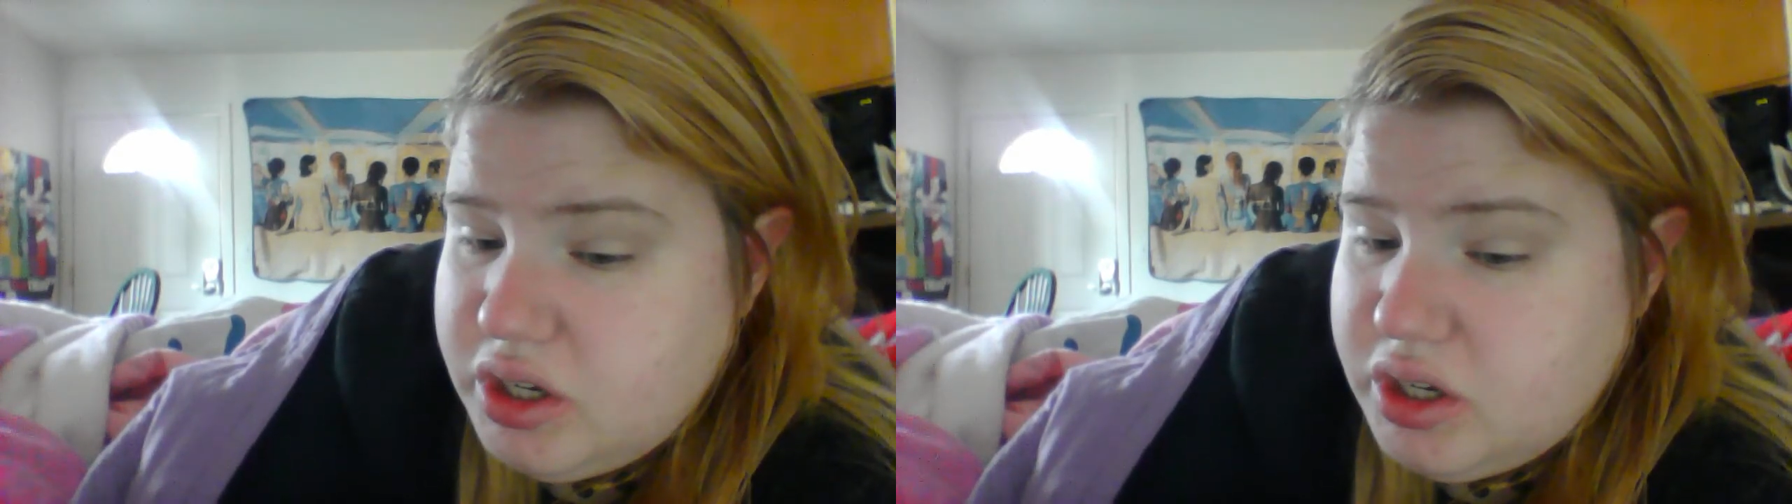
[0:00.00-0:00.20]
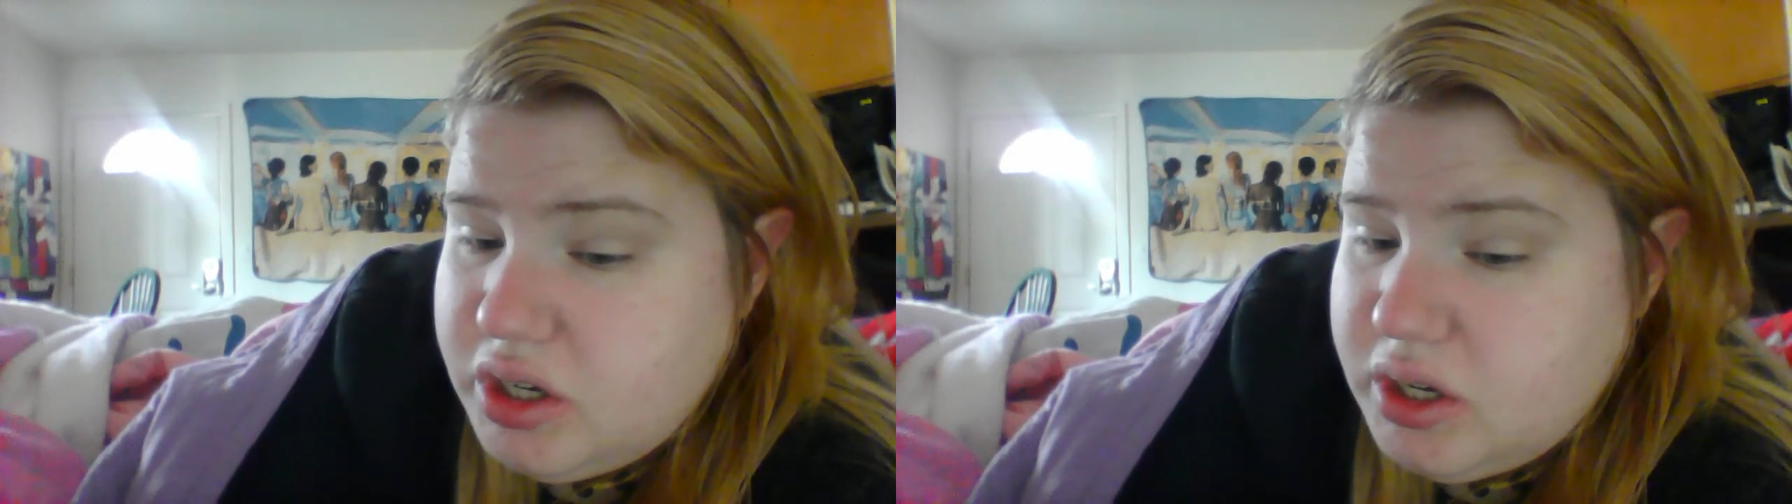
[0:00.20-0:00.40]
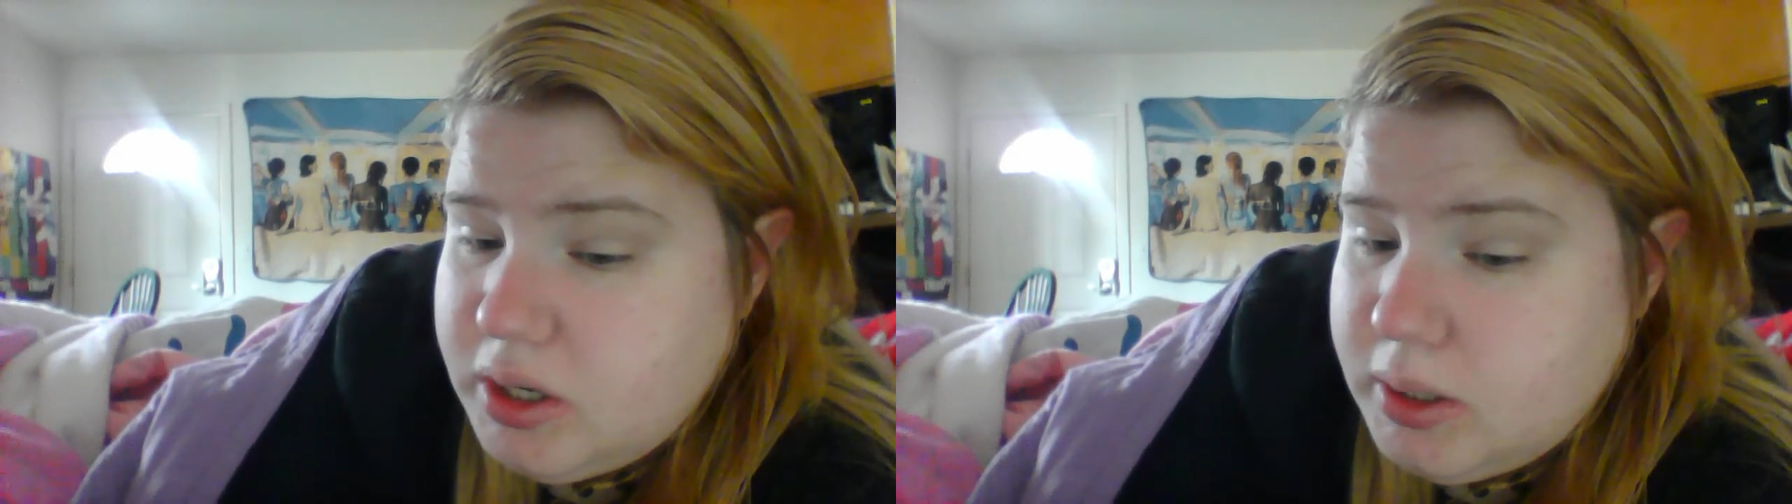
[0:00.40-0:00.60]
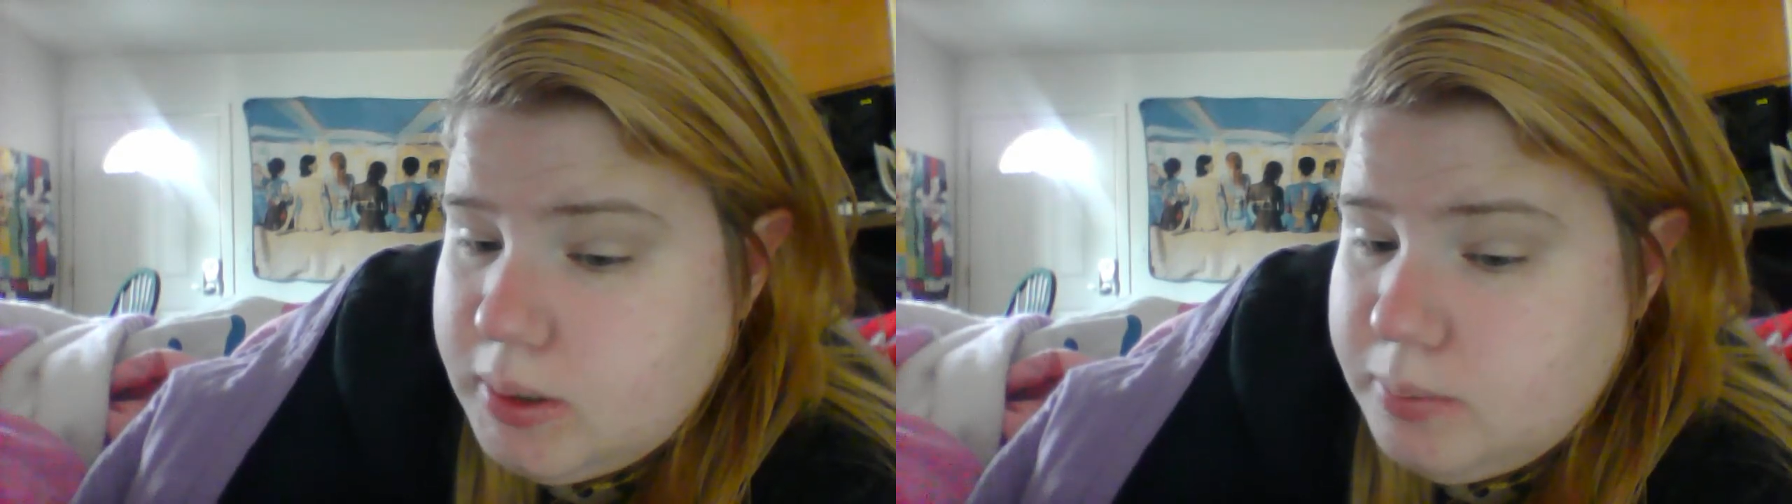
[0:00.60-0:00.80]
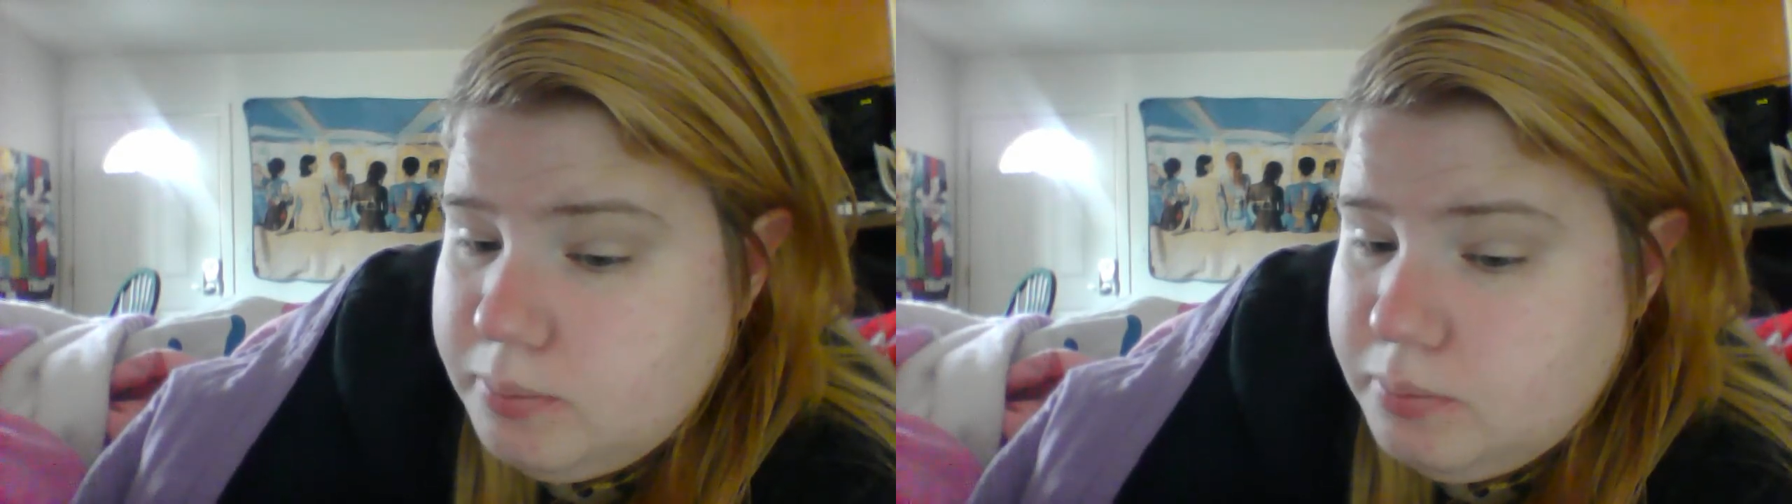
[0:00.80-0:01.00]

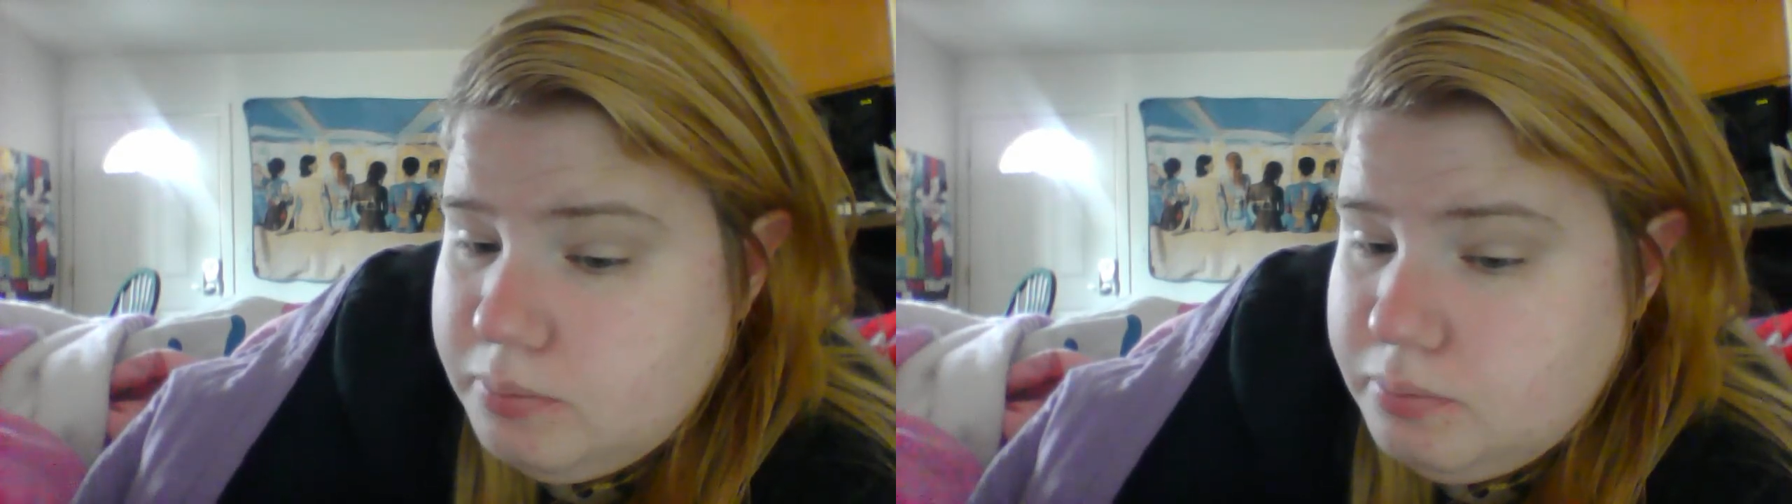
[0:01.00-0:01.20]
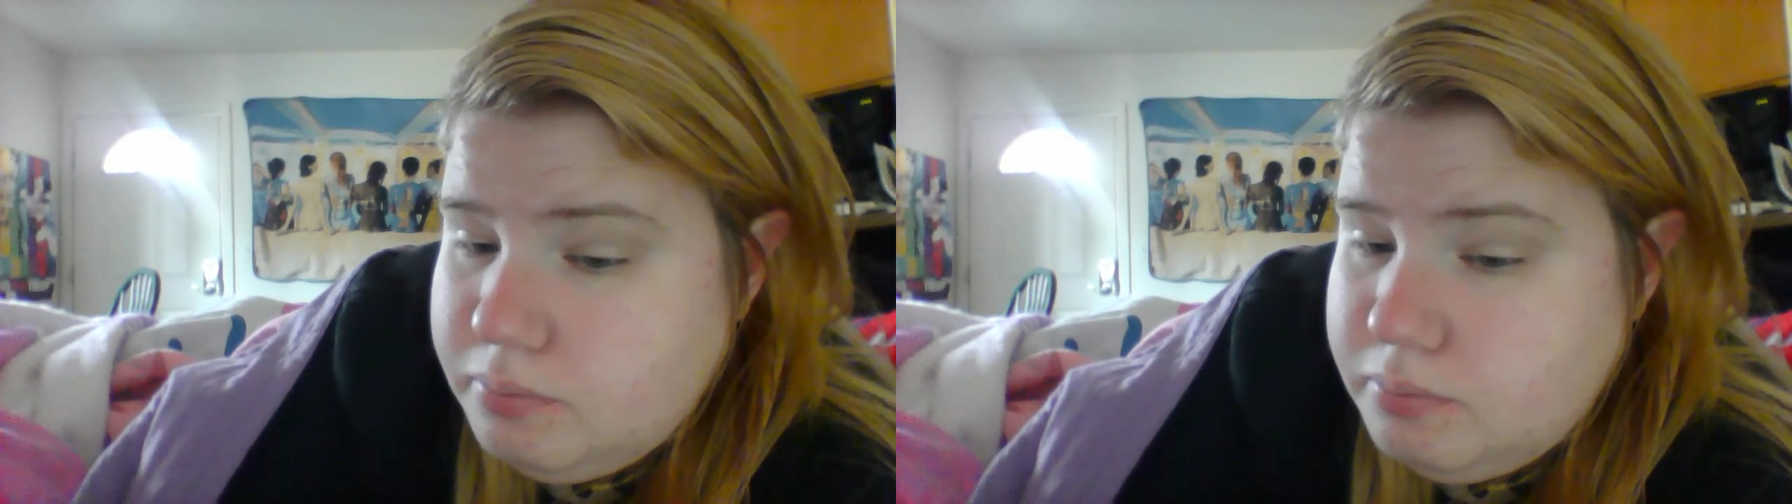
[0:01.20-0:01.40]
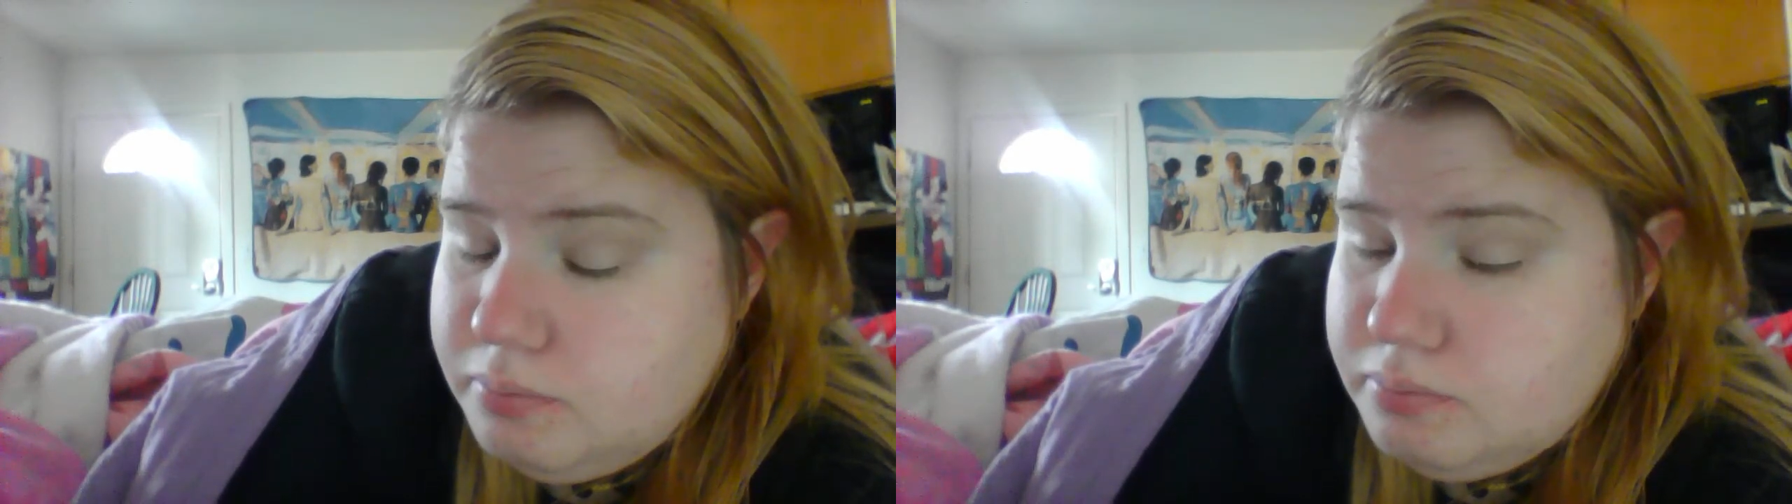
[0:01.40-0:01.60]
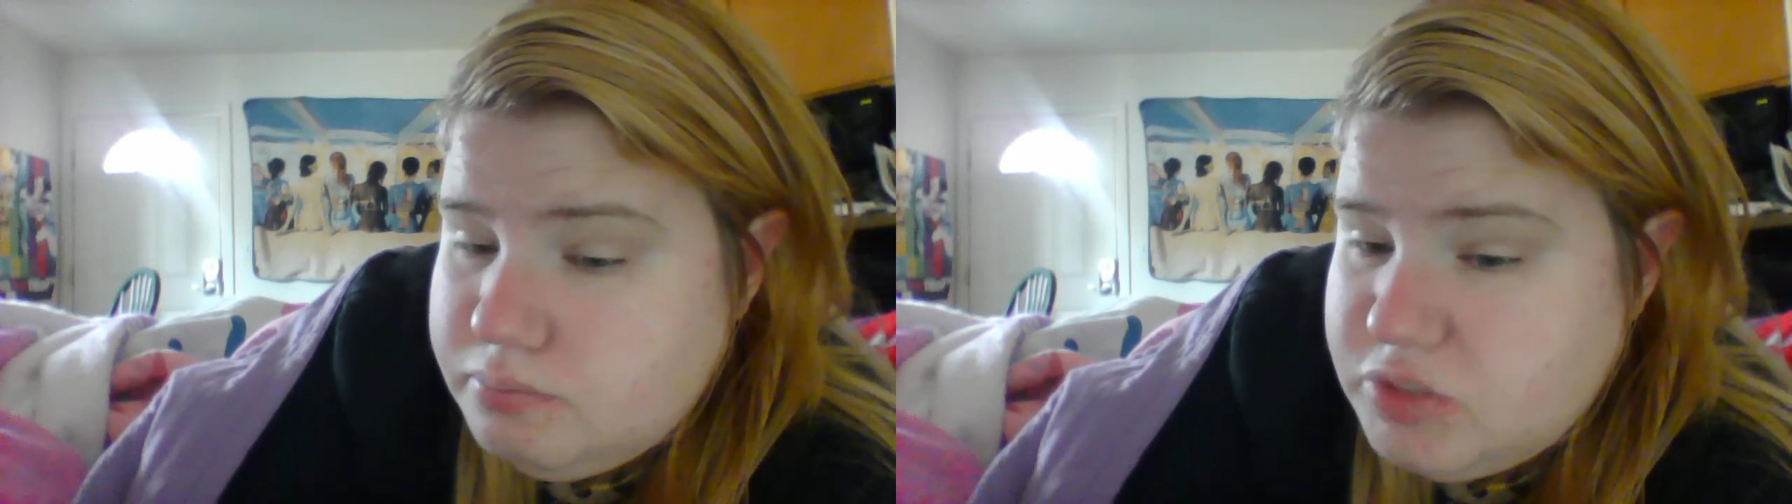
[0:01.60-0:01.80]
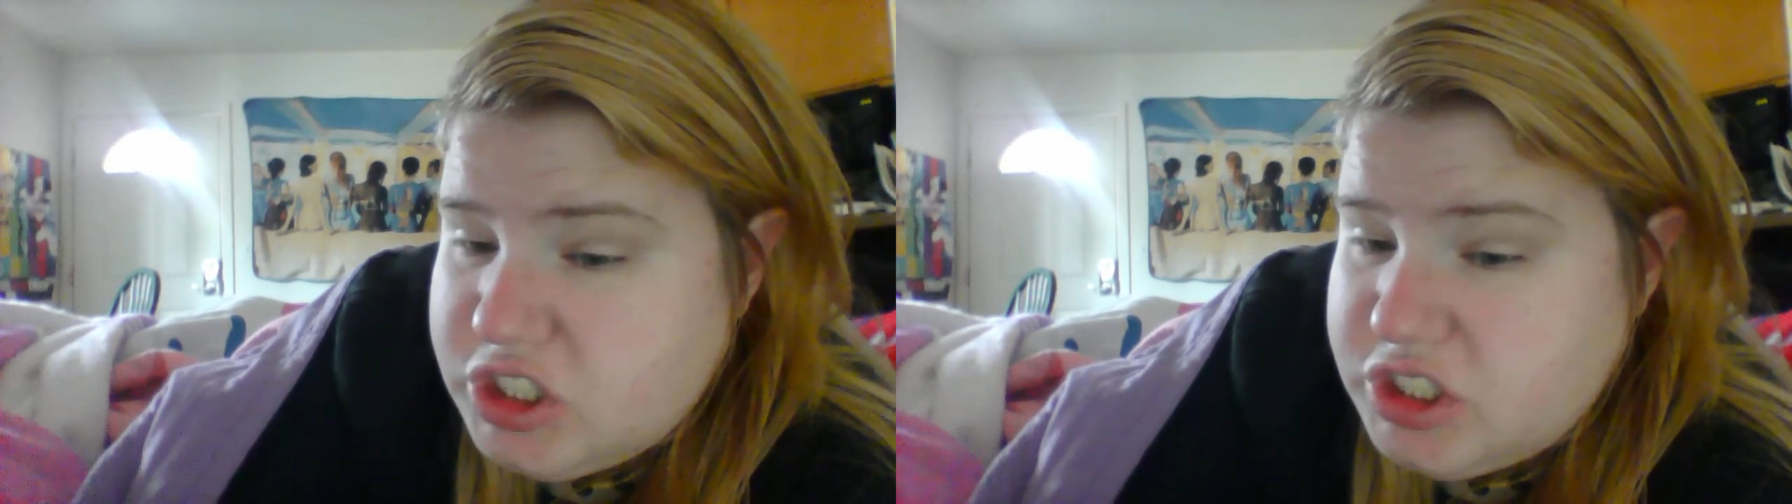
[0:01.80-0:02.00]
on
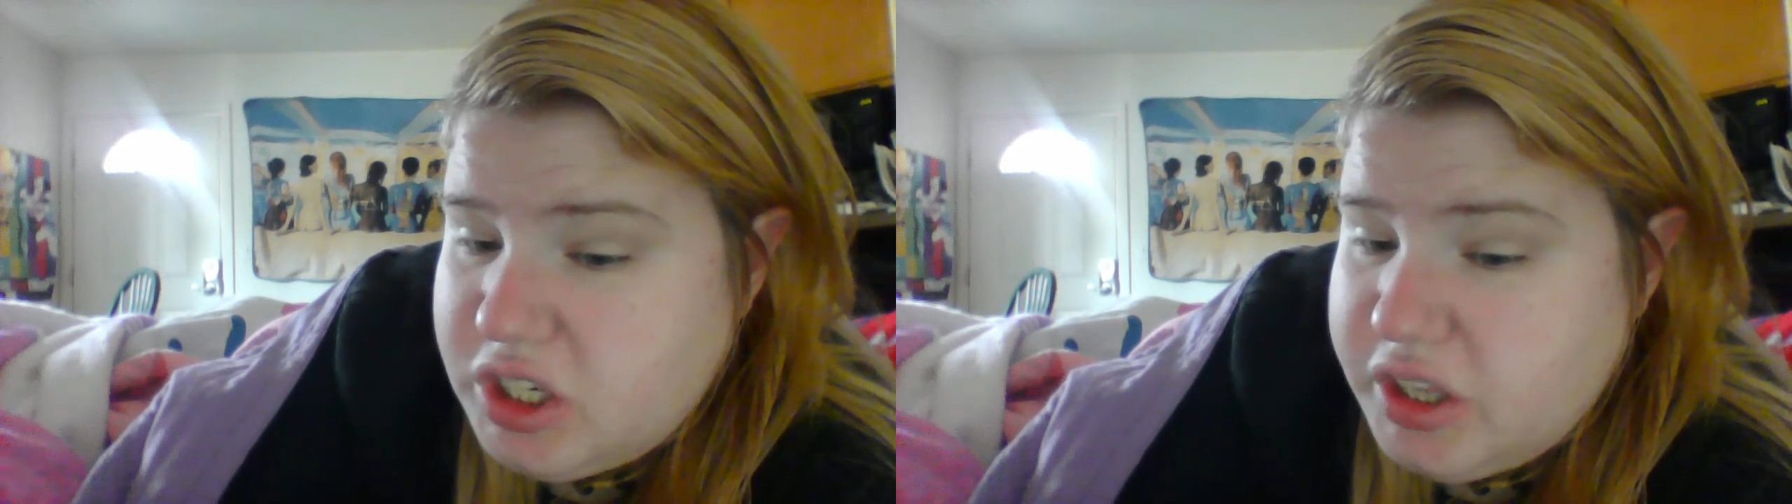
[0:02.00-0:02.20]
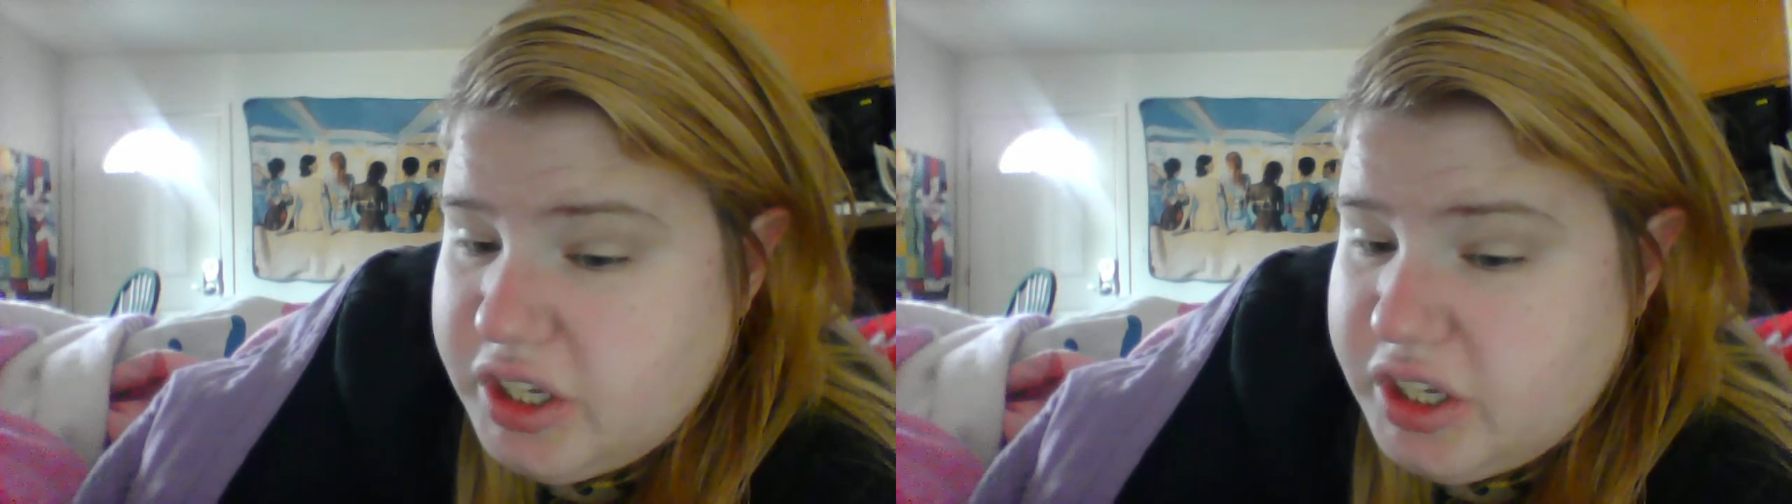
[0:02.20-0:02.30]
the